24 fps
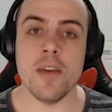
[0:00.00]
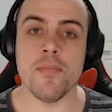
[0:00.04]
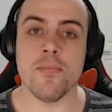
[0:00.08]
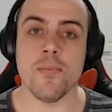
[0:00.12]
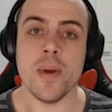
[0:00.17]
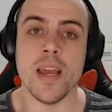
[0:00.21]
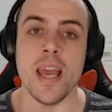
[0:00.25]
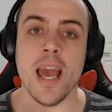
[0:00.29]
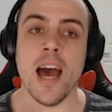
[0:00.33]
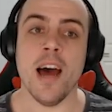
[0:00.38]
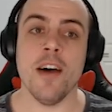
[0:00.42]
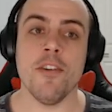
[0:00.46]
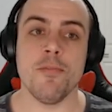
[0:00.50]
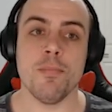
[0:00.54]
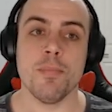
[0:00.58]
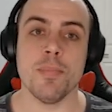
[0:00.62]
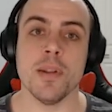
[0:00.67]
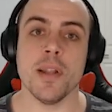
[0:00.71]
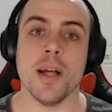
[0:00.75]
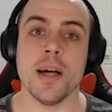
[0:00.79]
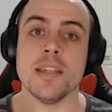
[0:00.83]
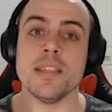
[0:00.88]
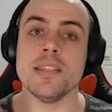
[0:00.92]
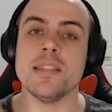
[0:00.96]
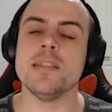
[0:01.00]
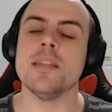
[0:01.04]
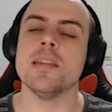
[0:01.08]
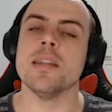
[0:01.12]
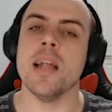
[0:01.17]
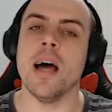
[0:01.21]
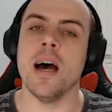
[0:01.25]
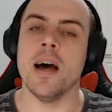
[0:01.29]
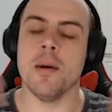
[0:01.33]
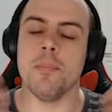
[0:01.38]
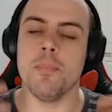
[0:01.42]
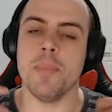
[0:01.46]
if we have
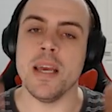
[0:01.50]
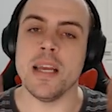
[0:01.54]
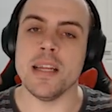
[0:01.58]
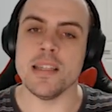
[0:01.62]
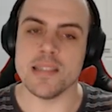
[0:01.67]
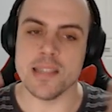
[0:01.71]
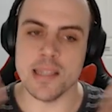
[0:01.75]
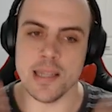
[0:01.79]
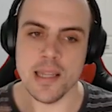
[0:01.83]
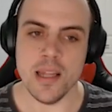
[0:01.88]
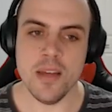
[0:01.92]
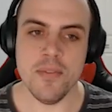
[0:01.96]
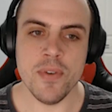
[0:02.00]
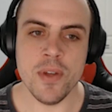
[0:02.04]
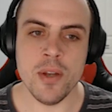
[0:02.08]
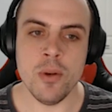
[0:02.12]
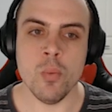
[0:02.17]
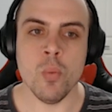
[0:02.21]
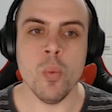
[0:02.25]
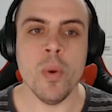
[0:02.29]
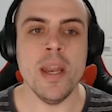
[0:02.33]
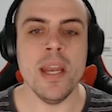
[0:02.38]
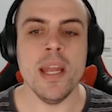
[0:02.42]
blood being delivered,